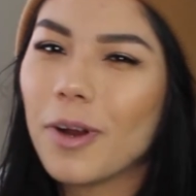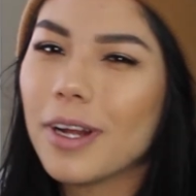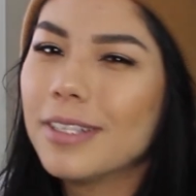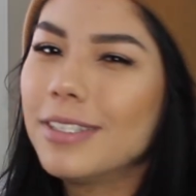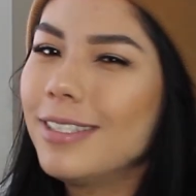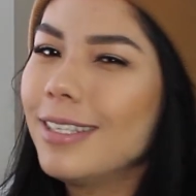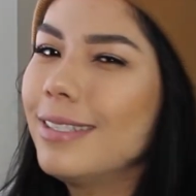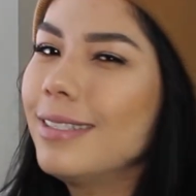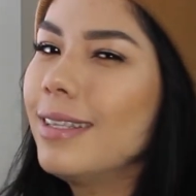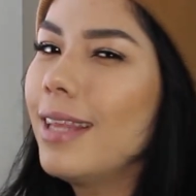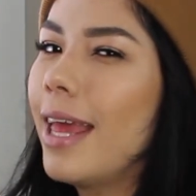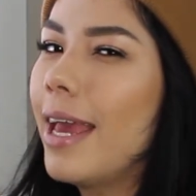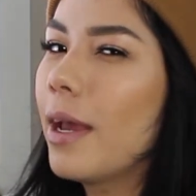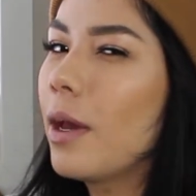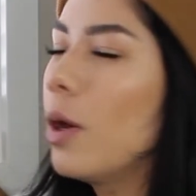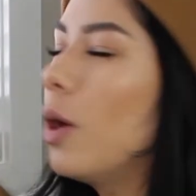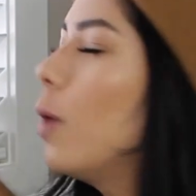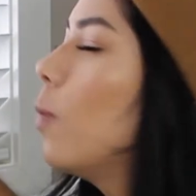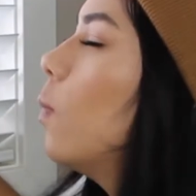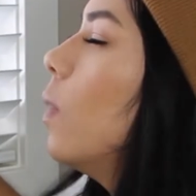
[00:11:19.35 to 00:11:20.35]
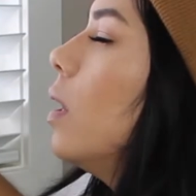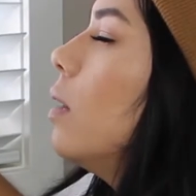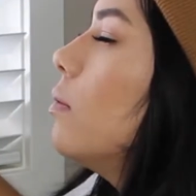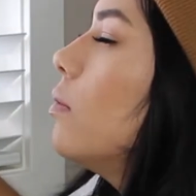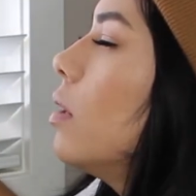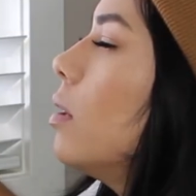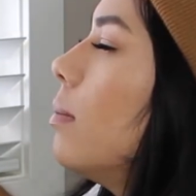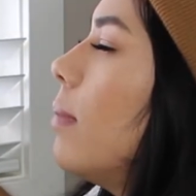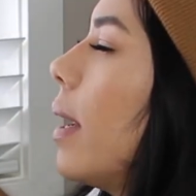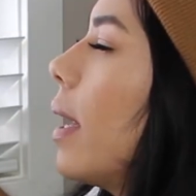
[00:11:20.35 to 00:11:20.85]
where it's just like, when
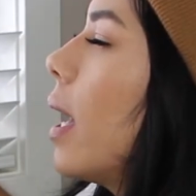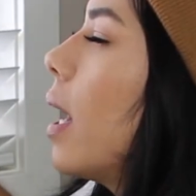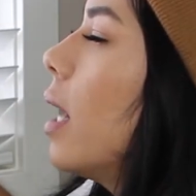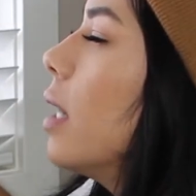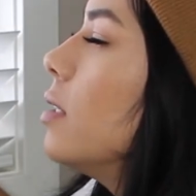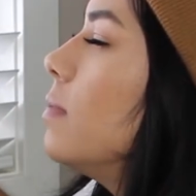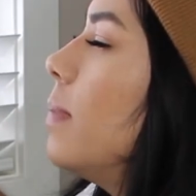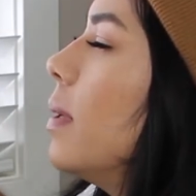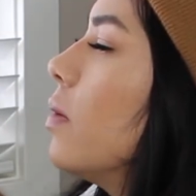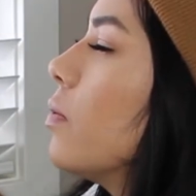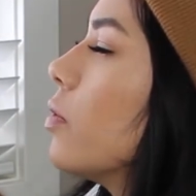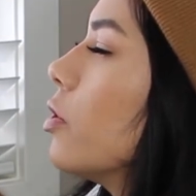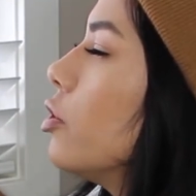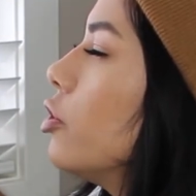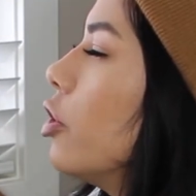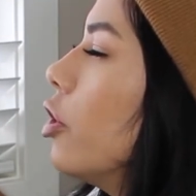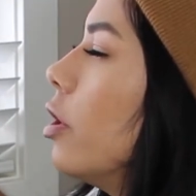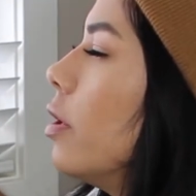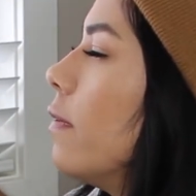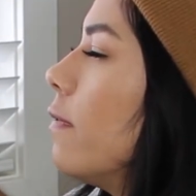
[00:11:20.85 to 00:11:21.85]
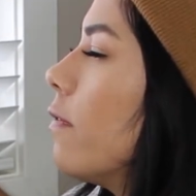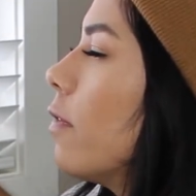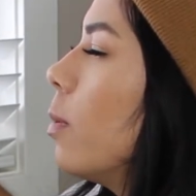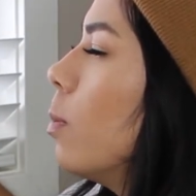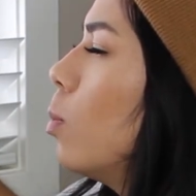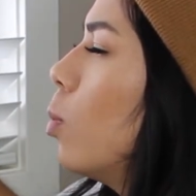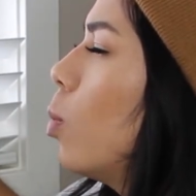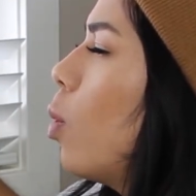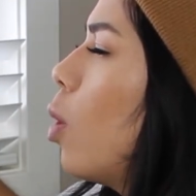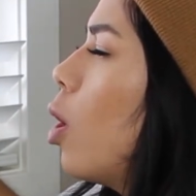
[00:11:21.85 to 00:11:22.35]
will my husband return
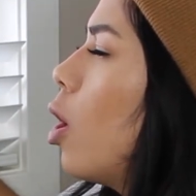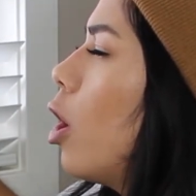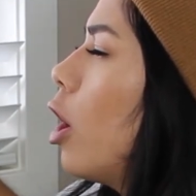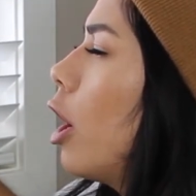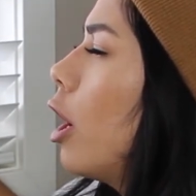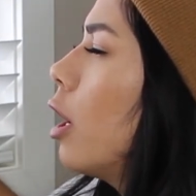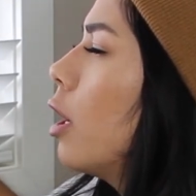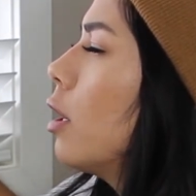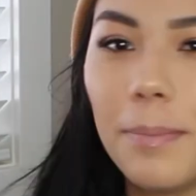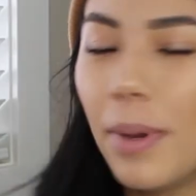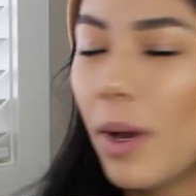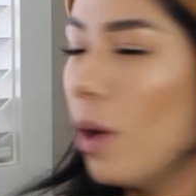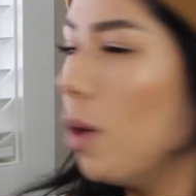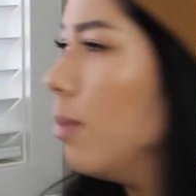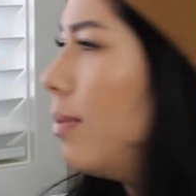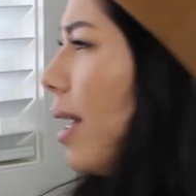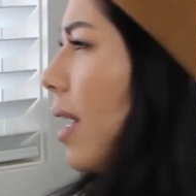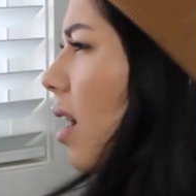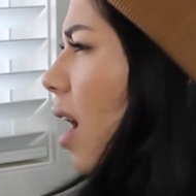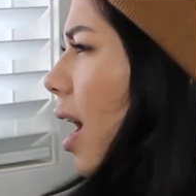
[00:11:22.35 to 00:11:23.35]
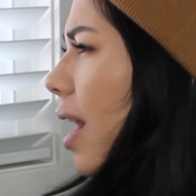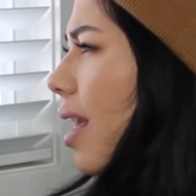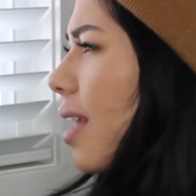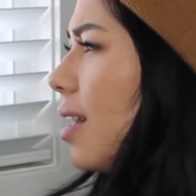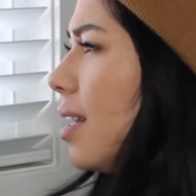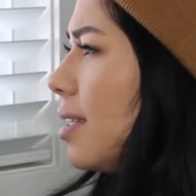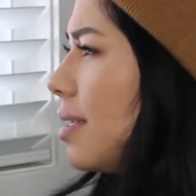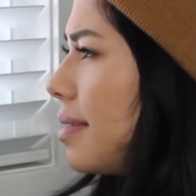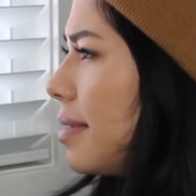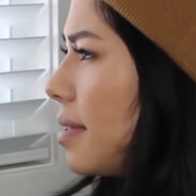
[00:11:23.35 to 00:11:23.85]
from war? But oh my god, it
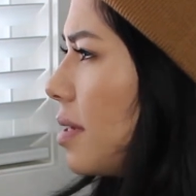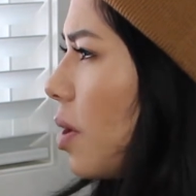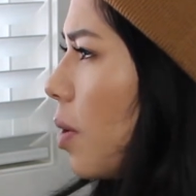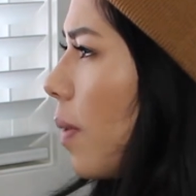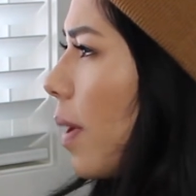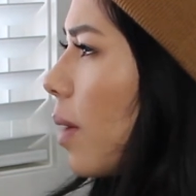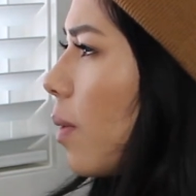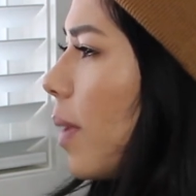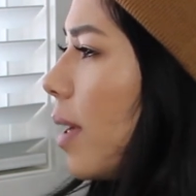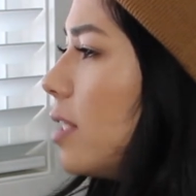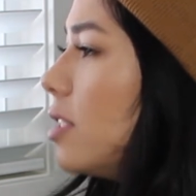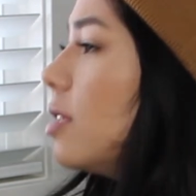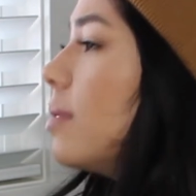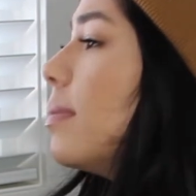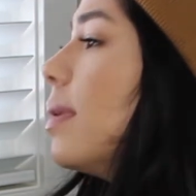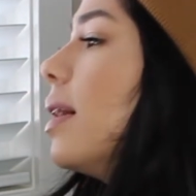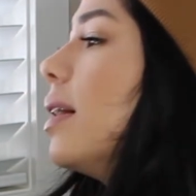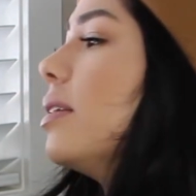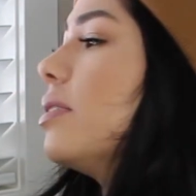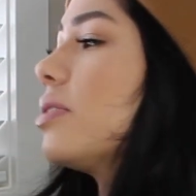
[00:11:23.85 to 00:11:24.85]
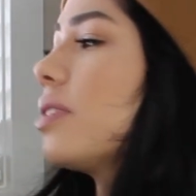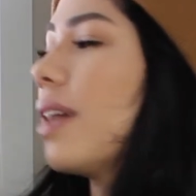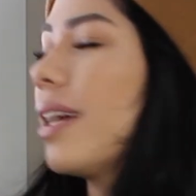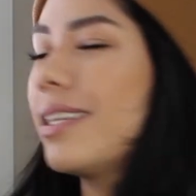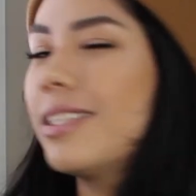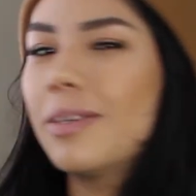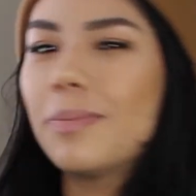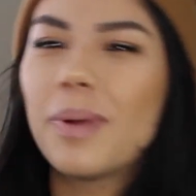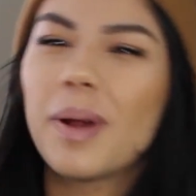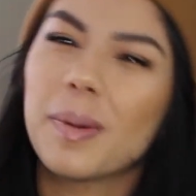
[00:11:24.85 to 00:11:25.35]
is snowing way too much. I
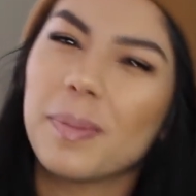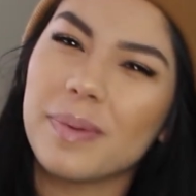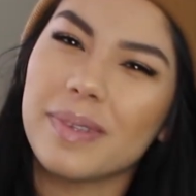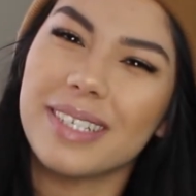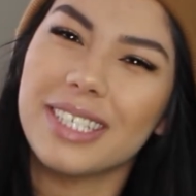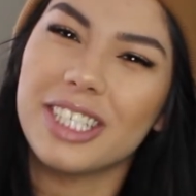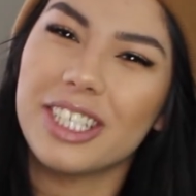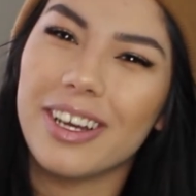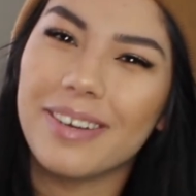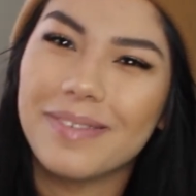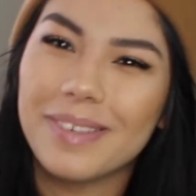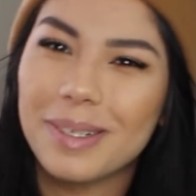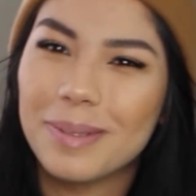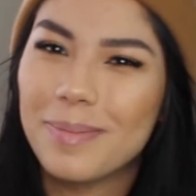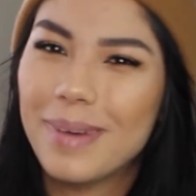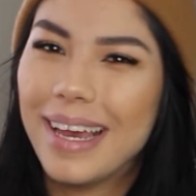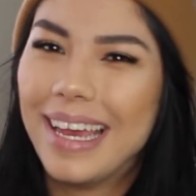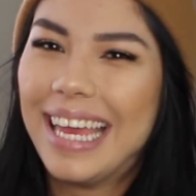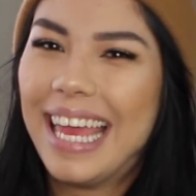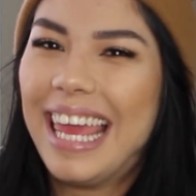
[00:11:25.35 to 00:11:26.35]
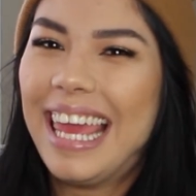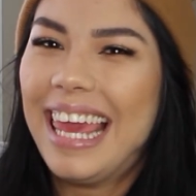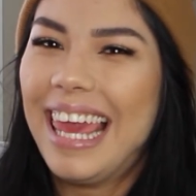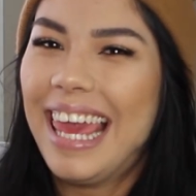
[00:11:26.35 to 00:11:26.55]
should probably shovel, but